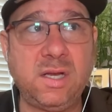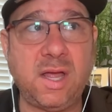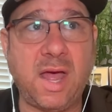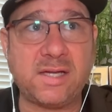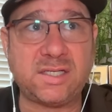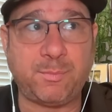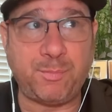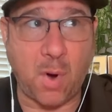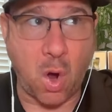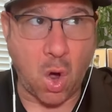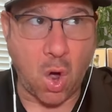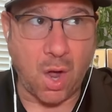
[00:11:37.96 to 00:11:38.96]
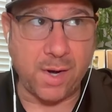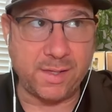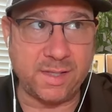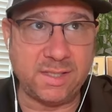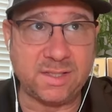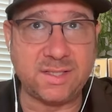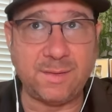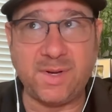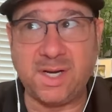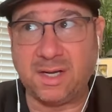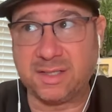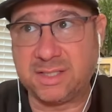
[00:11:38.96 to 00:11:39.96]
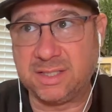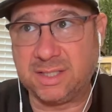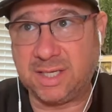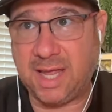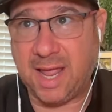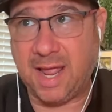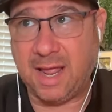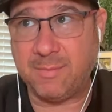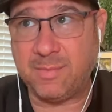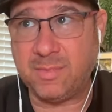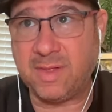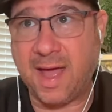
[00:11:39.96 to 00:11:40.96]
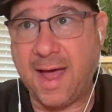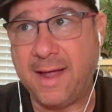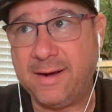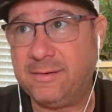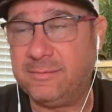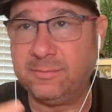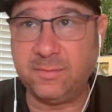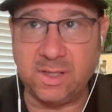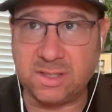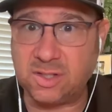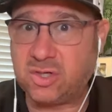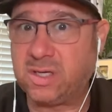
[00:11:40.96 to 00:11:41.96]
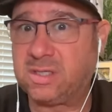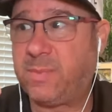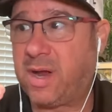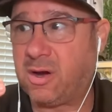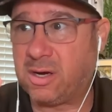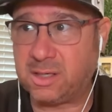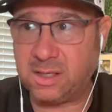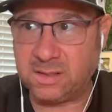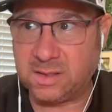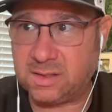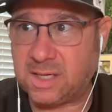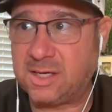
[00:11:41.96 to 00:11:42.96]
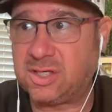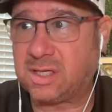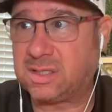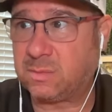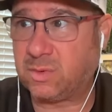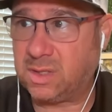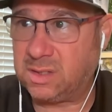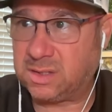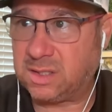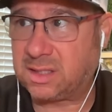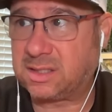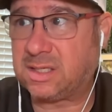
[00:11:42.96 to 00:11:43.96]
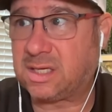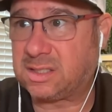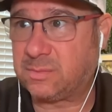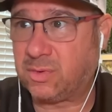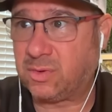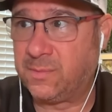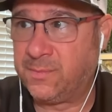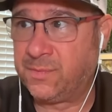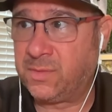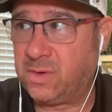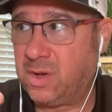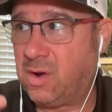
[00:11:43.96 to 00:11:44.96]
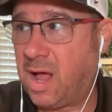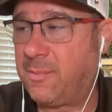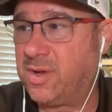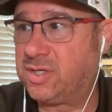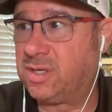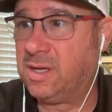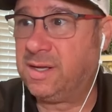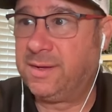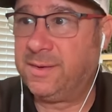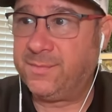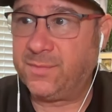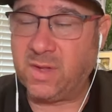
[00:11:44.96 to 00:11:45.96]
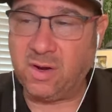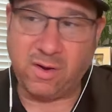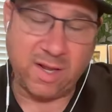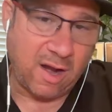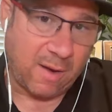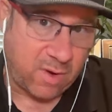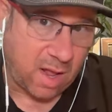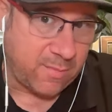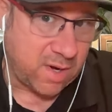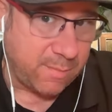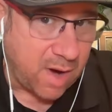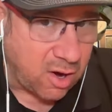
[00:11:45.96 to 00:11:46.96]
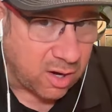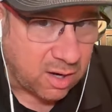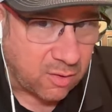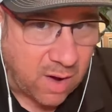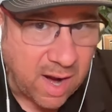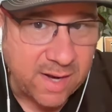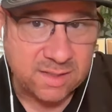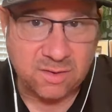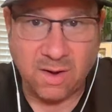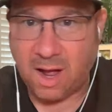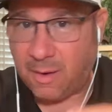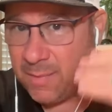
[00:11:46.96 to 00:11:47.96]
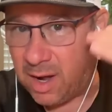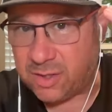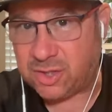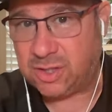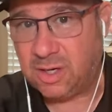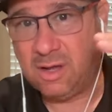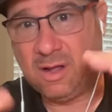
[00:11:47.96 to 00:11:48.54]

as a pawn in somebody else's game that isn't transparent, isn't digestible, isn't accessible. You know, how much, you know, here I'm in America, right? So how much